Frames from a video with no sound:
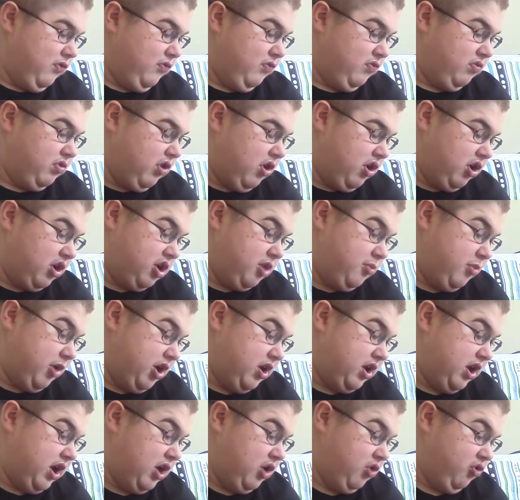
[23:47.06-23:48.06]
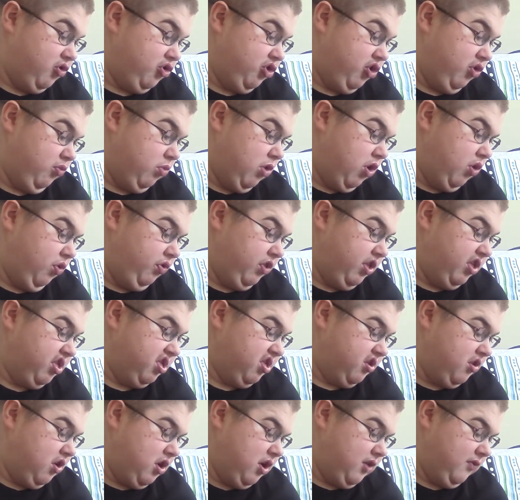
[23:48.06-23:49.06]
talking about how she wrote this
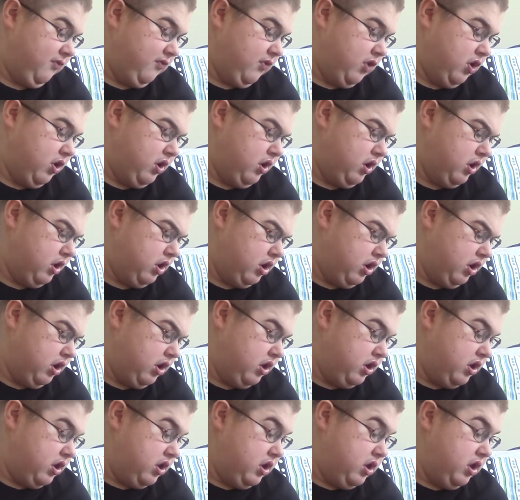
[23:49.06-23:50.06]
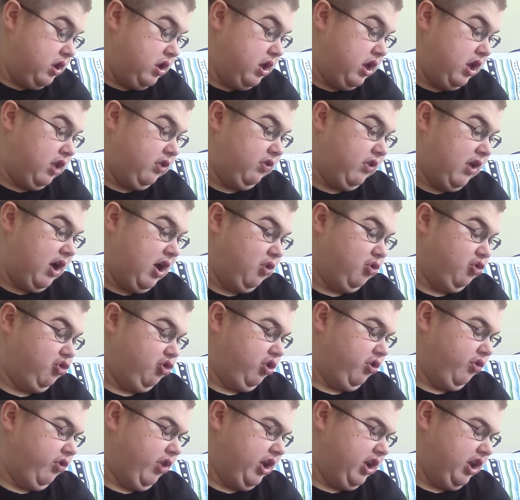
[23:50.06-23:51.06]
song for her, and now
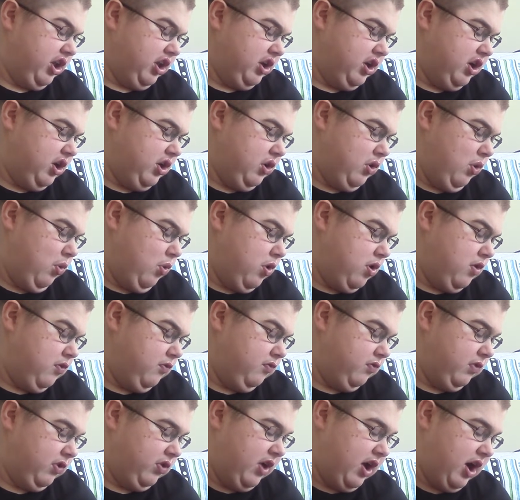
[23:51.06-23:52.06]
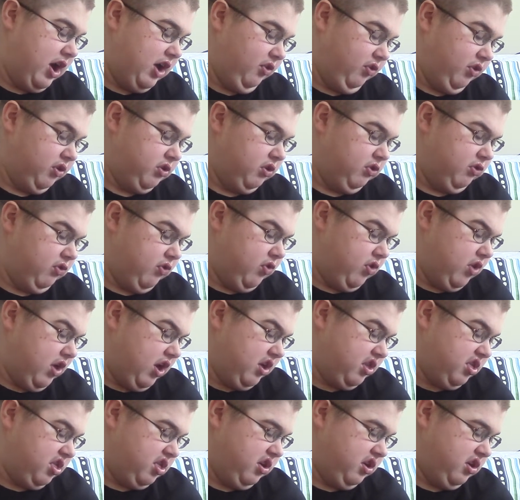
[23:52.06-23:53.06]
she let it go from the island of the
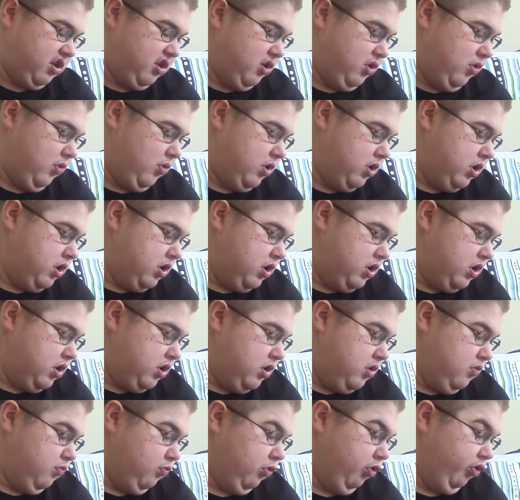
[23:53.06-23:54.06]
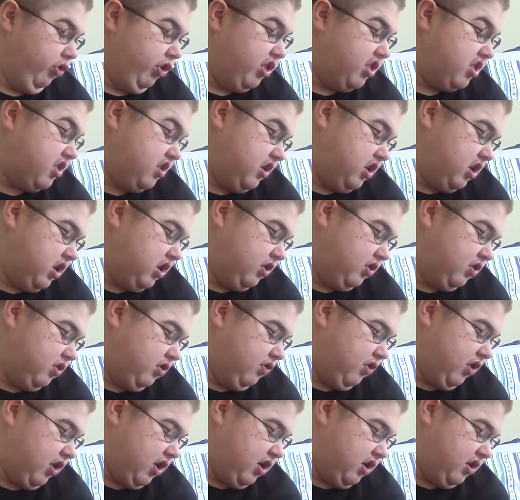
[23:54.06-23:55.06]
Texaco. Released it into
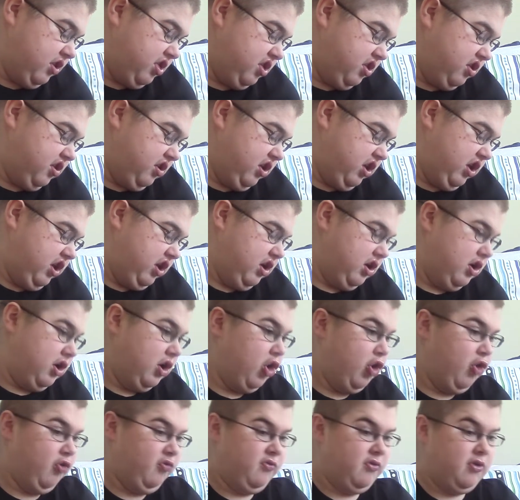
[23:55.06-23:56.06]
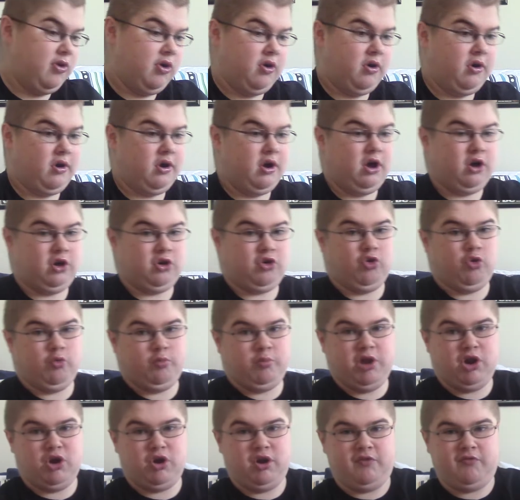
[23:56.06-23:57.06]
the custody of her
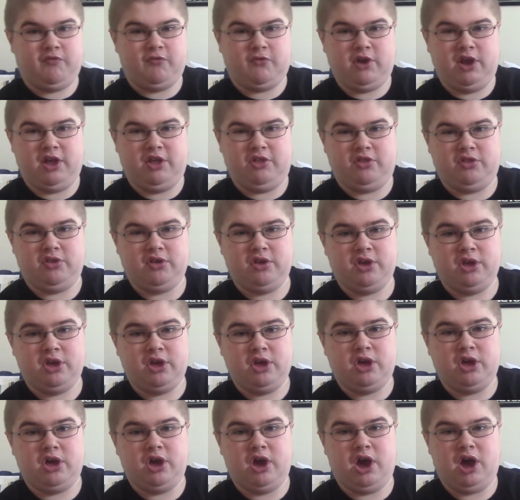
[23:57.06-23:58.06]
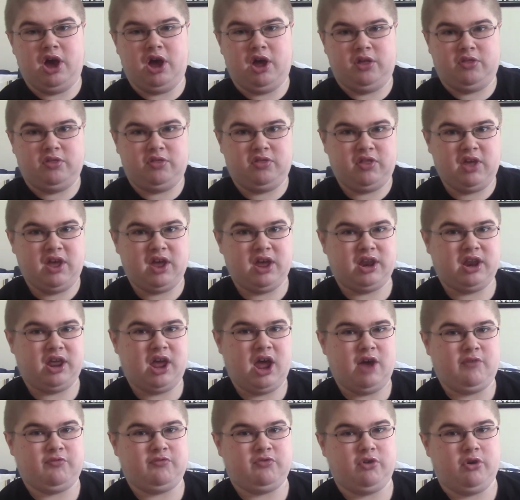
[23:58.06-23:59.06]
huckleberry friend. Then,
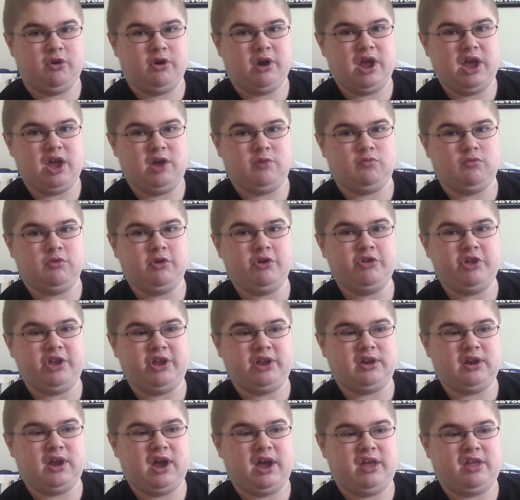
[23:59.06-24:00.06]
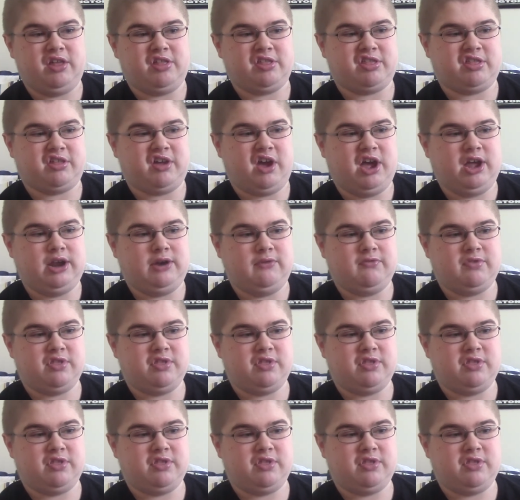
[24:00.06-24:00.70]
after a really nice kind of